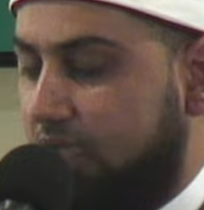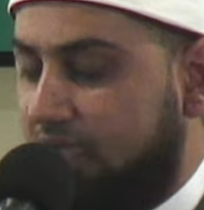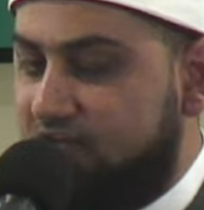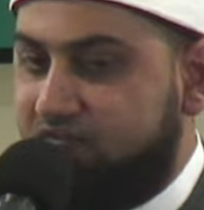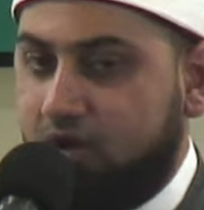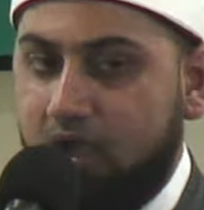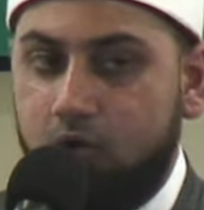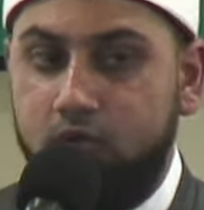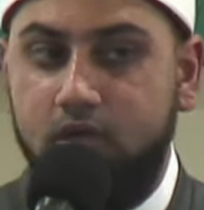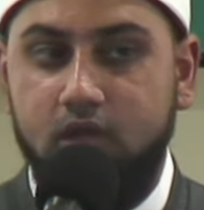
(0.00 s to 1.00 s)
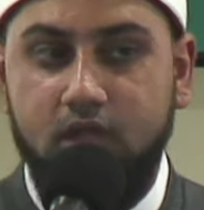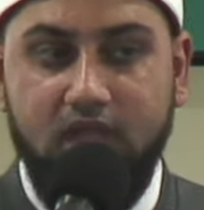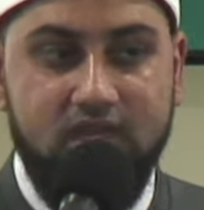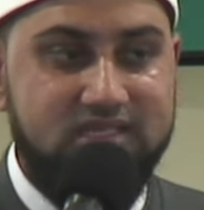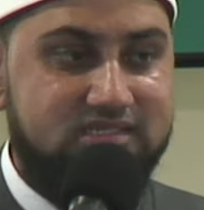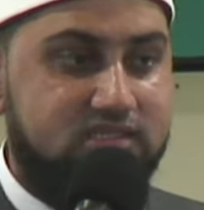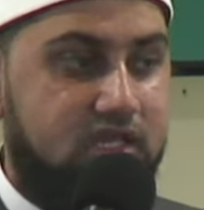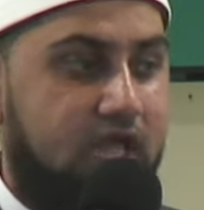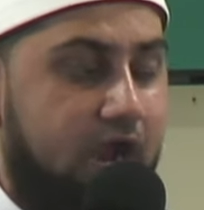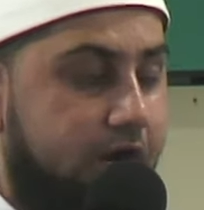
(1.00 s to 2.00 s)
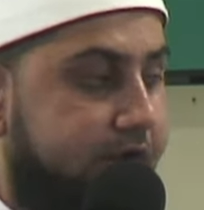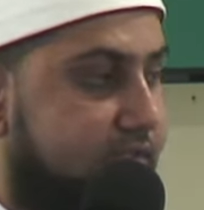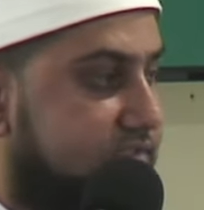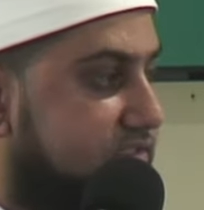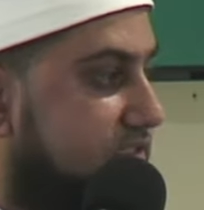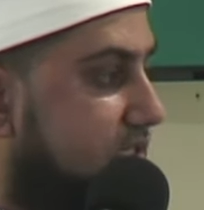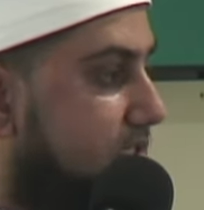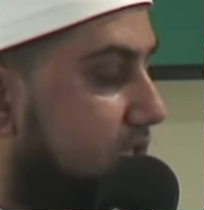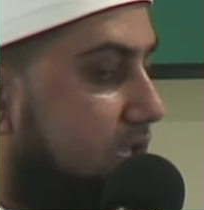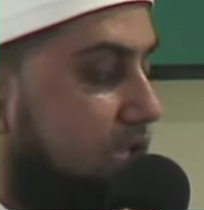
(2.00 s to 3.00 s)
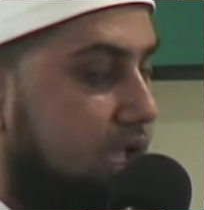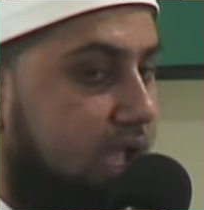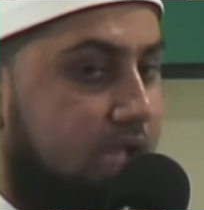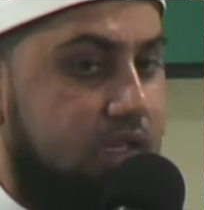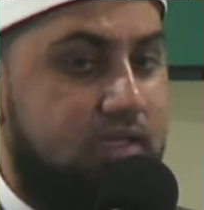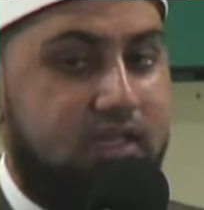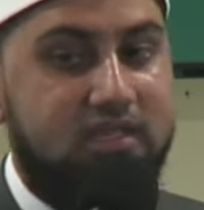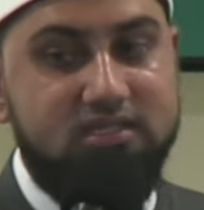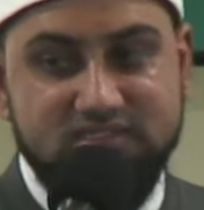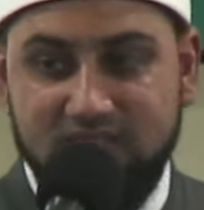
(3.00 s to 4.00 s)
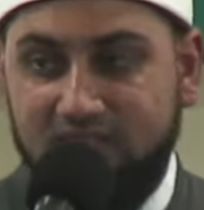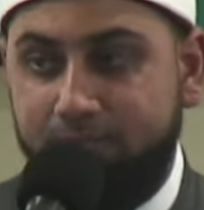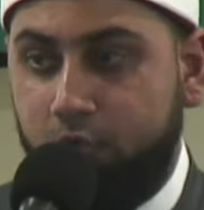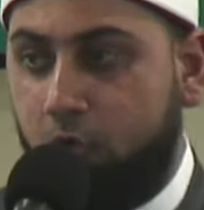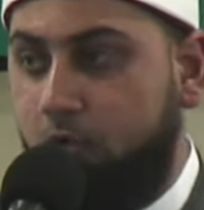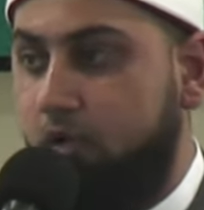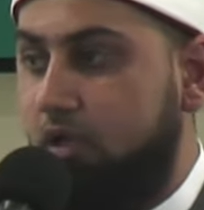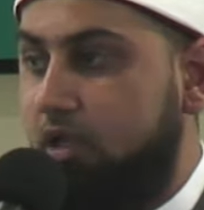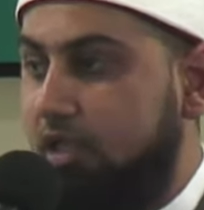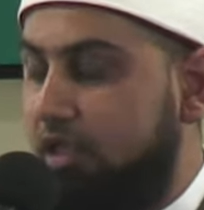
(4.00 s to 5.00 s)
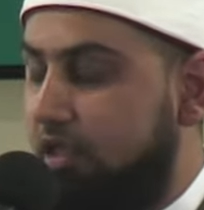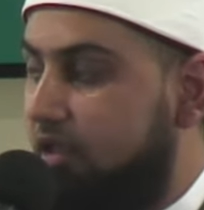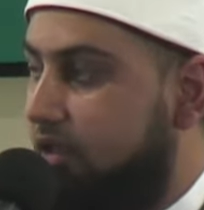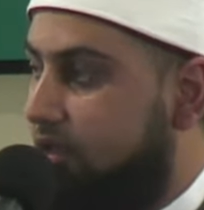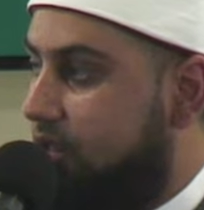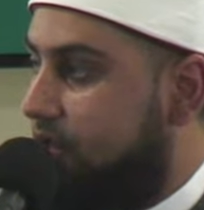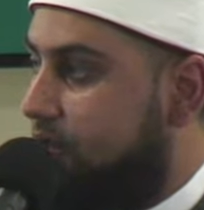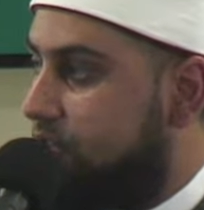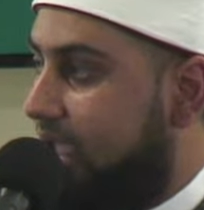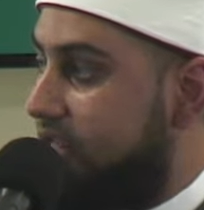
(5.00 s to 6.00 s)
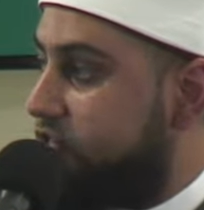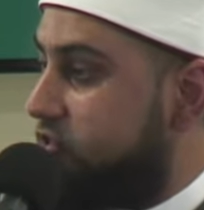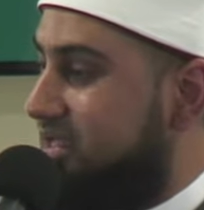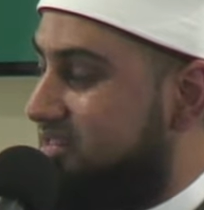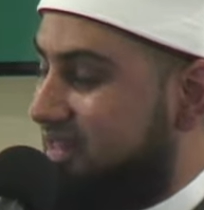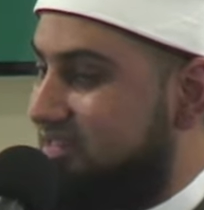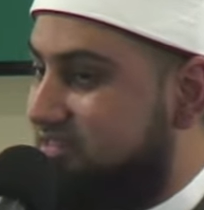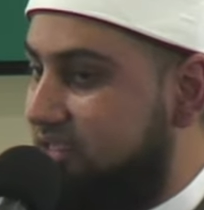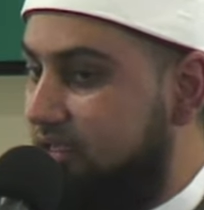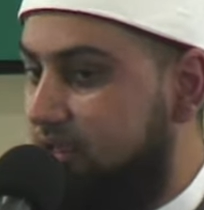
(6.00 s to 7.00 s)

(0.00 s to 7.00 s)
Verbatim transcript: And Fir'aun, in his arrogance and in his takabbur, he entered into that sea,